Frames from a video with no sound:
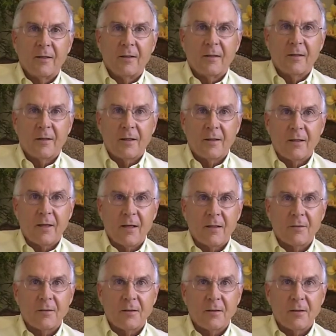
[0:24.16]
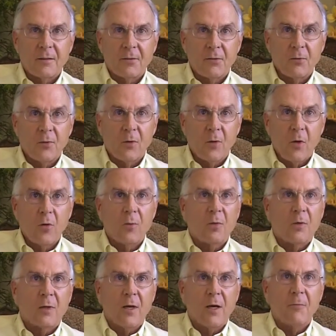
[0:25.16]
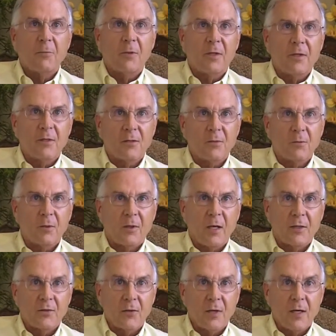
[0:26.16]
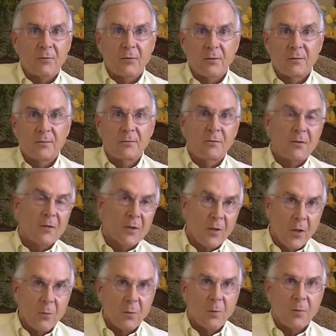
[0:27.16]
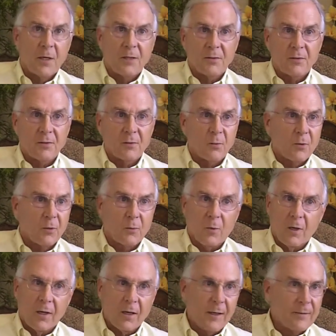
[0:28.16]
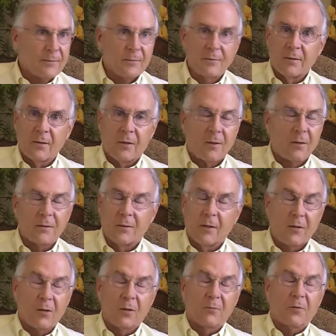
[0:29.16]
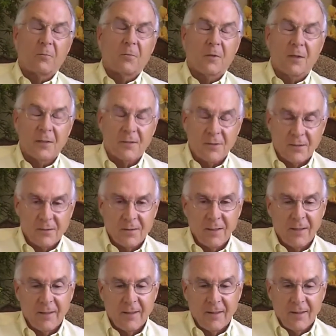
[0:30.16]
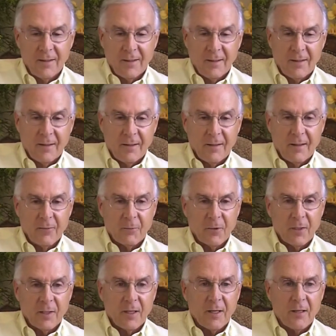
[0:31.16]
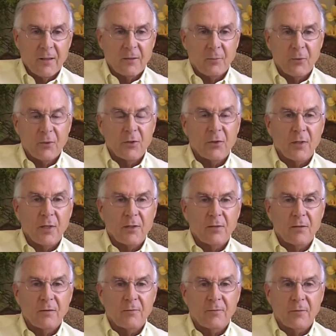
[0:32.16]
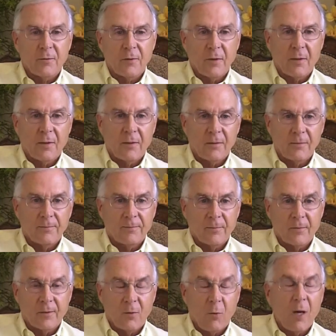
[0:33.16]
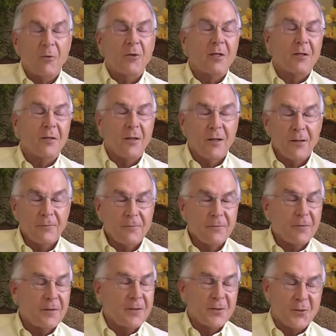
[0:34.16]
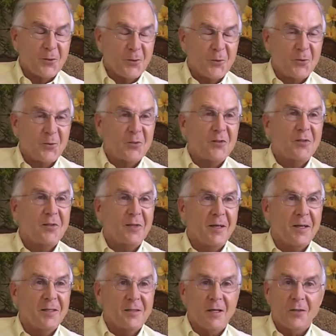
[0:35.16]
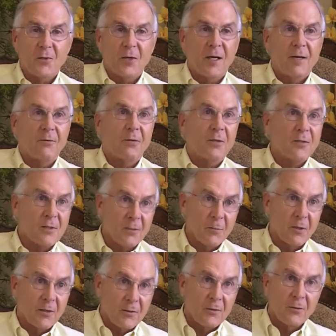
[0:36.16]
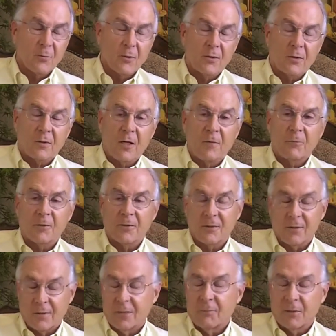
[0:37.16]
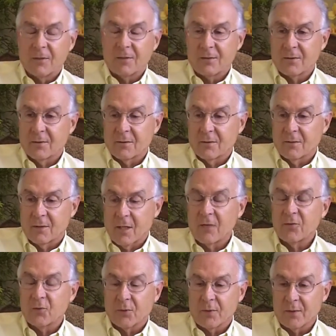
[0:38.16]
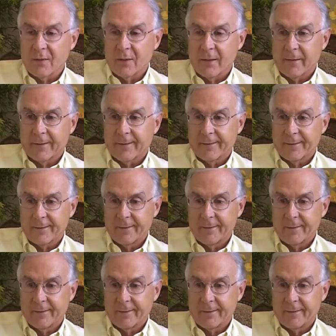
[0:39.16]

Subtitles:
and then had two global companies where I traveled on a global basis, worldwide, all over the place, and really got an appreciation for quality of life issues as I traveled in some of the third world companies or countries like